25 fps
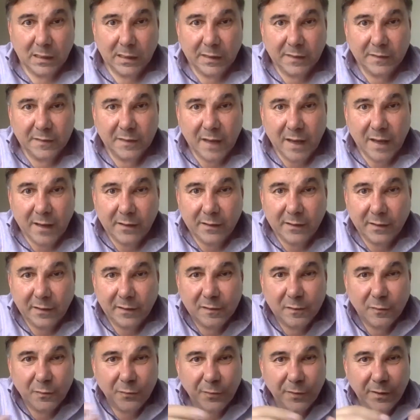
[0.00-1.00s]
Anxiety
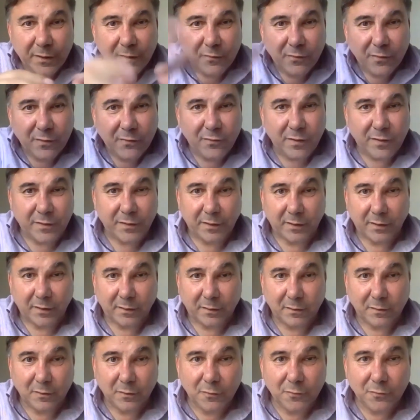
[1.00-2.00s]
is a fear of
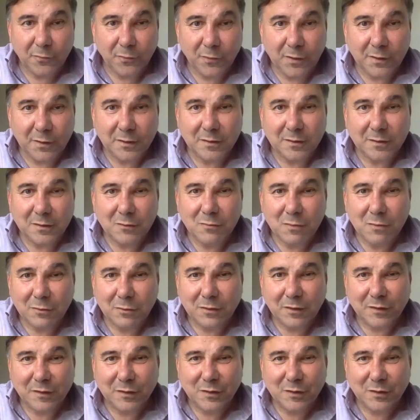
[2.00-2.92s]
everything. You fear that the world